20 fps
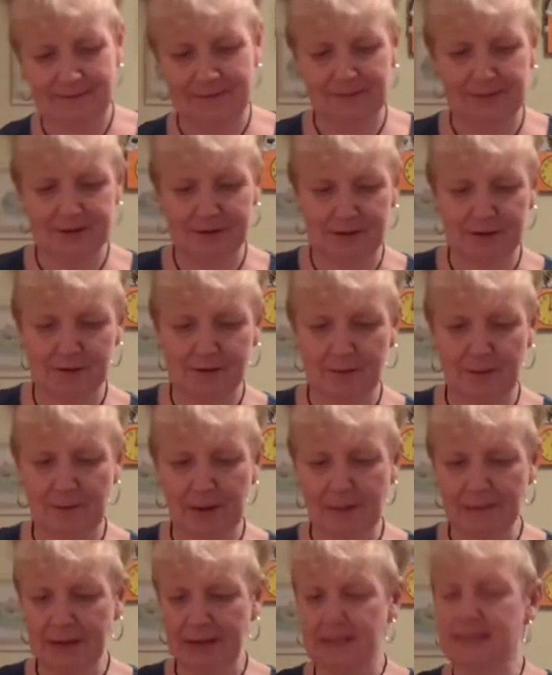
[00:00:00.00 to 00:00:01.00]
So some
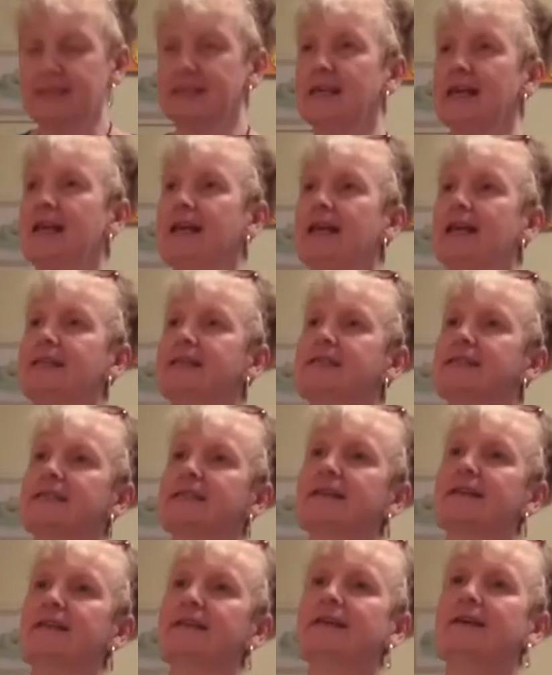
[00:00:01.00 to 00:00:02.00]
pumpkin seeds,
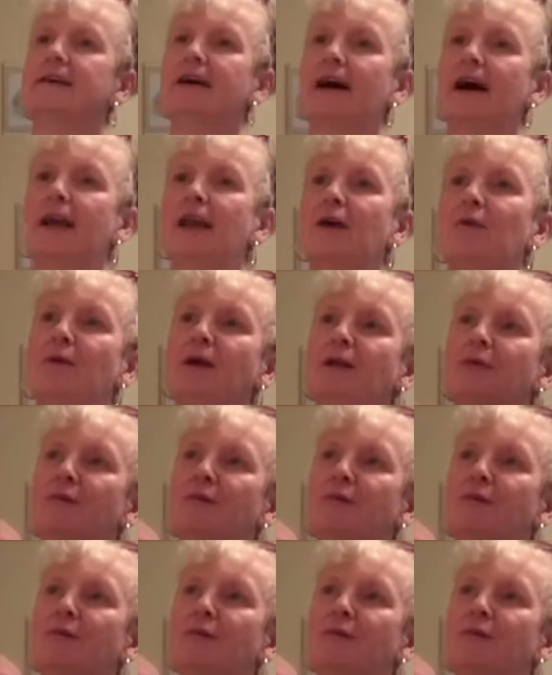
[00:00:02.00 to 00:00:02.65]
and I will